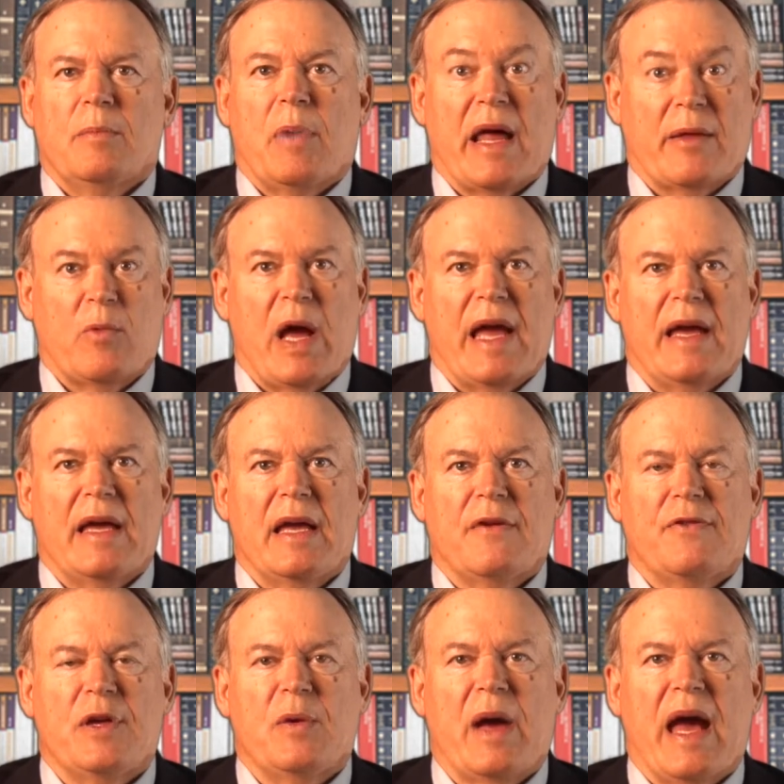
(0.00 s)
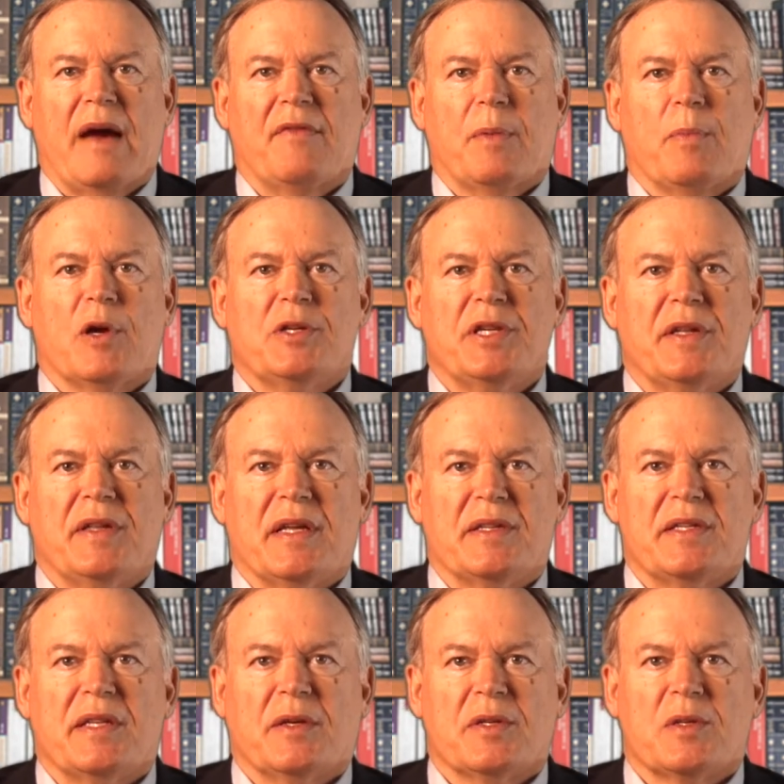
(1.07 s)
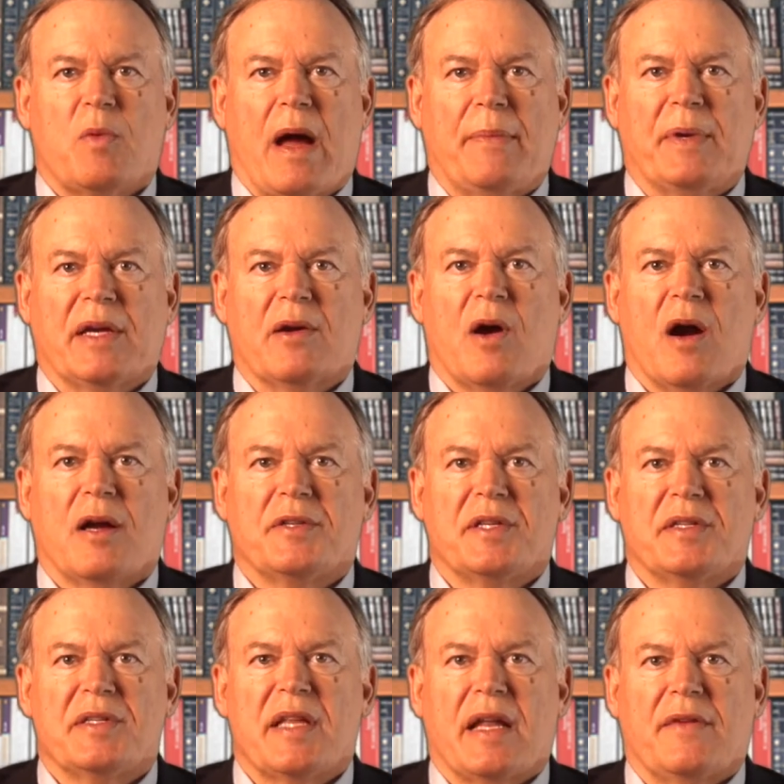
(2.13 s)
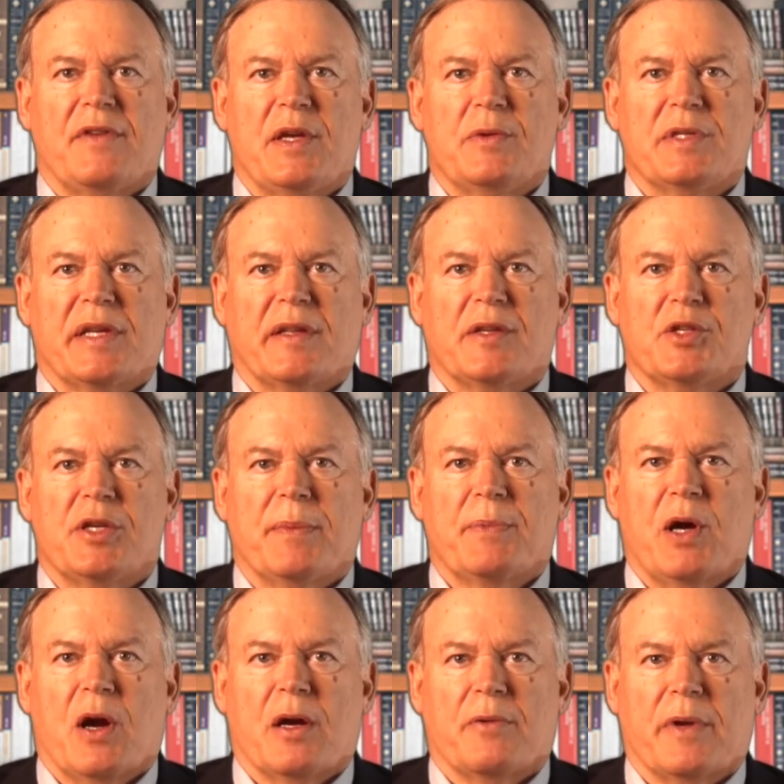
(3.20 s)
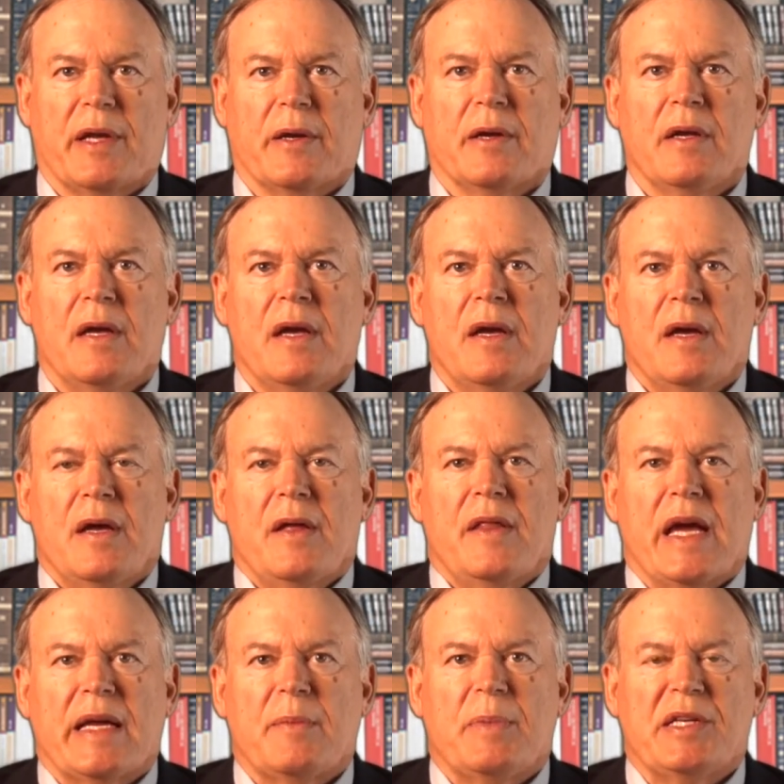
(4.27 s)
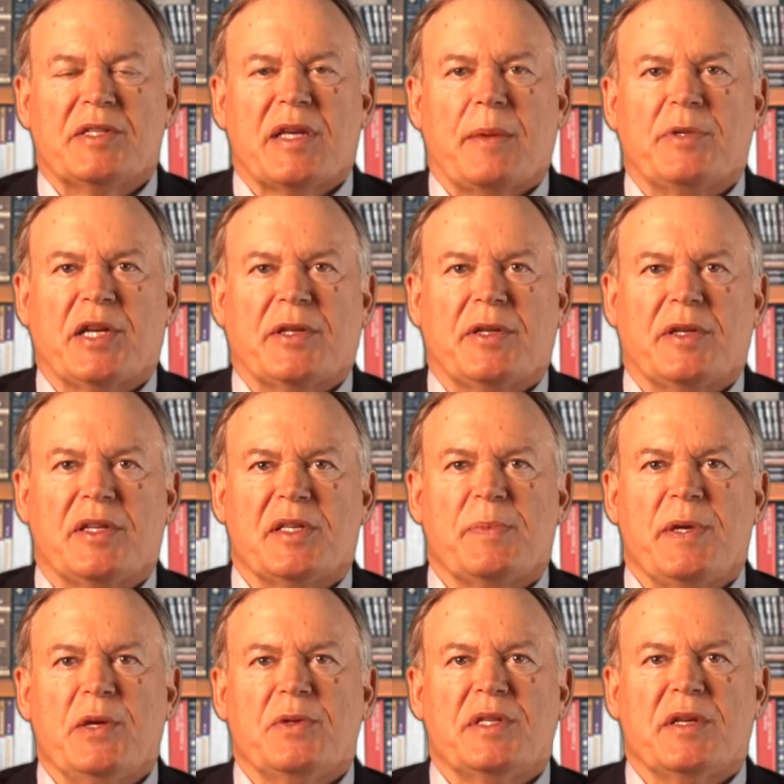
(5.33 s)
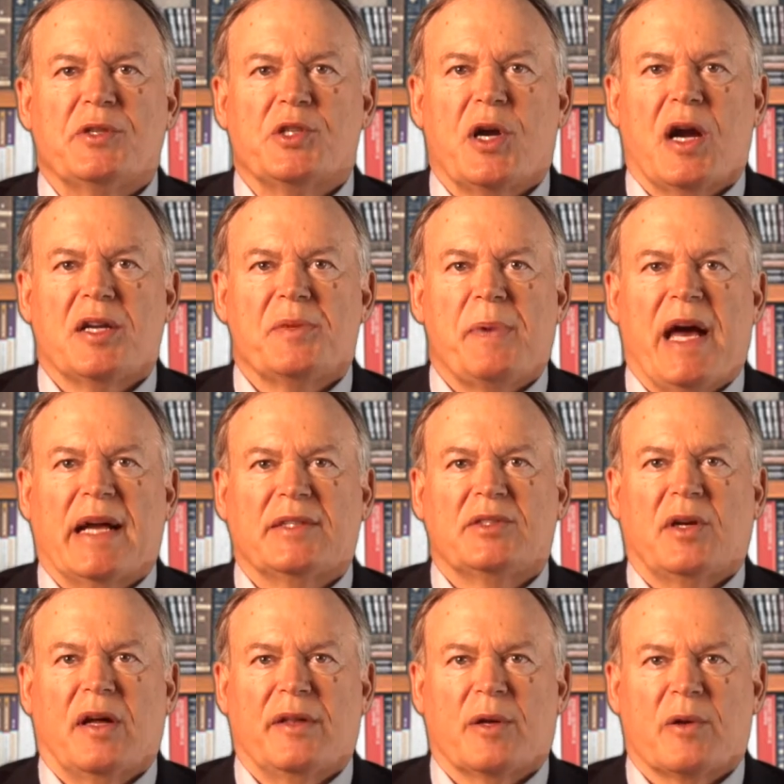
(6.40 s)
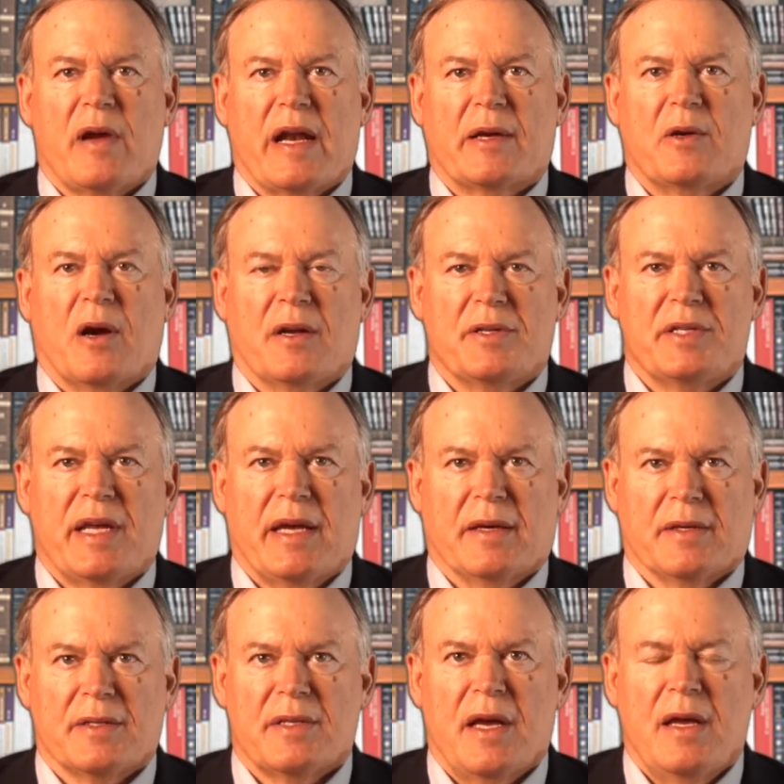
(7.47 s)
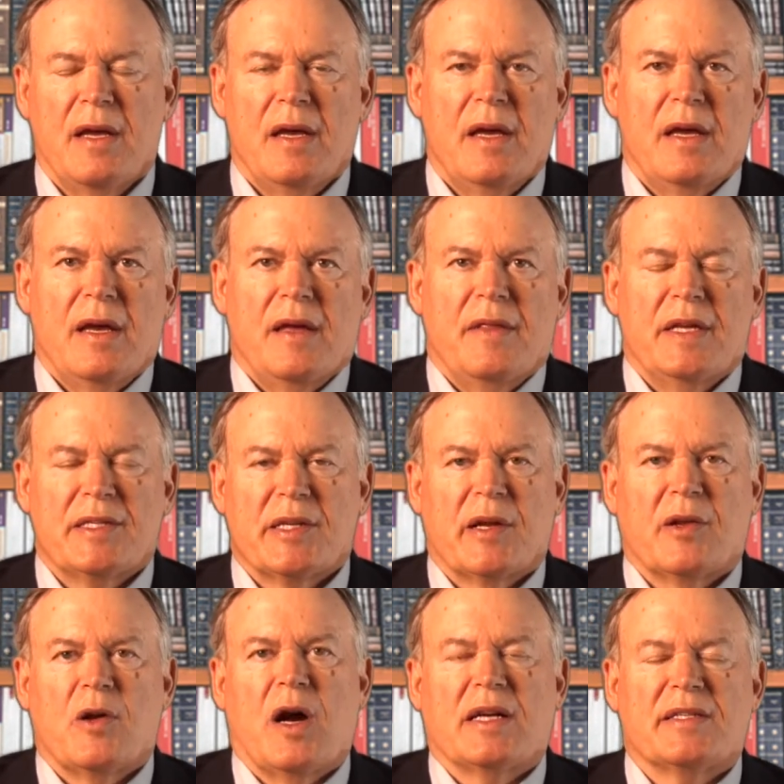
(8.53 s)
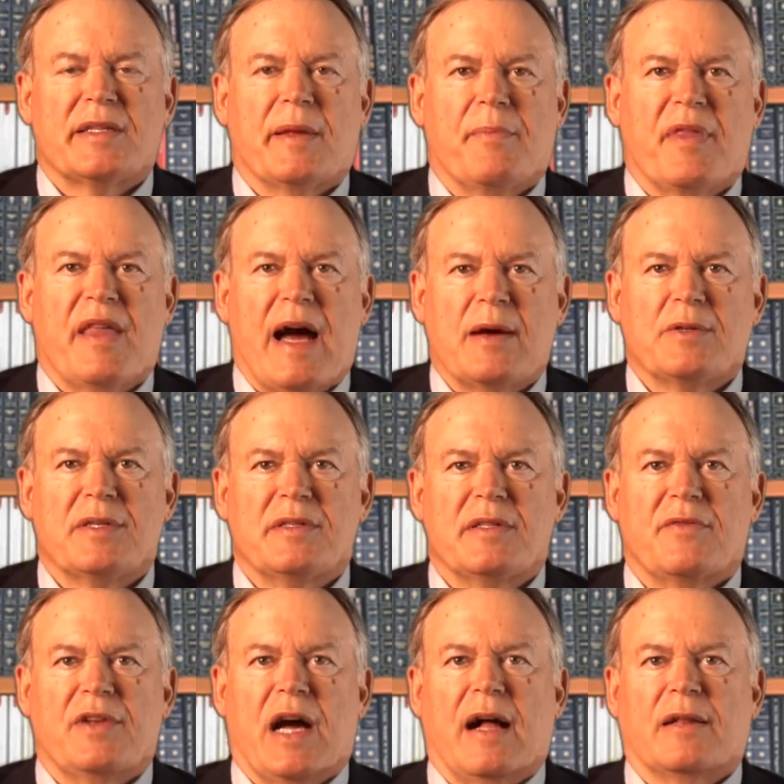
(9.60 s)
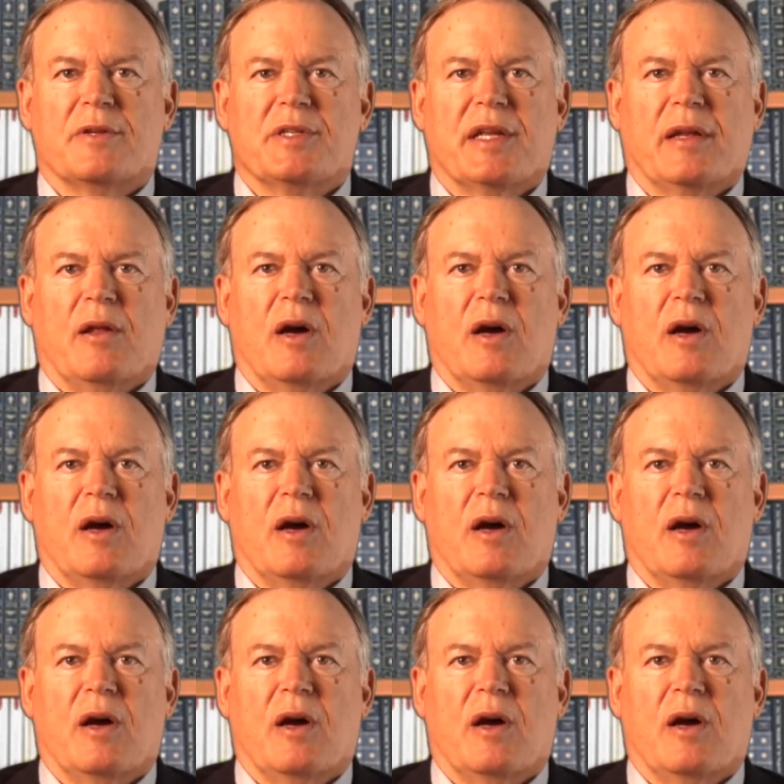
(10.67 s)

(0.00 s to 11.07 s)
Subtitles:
By the way, if you have a merchant that's still swiping cards instead of using the chip card reader, they could be subject to disputes and chargebacks on their credit card sales. This could cost them thousands of dollars in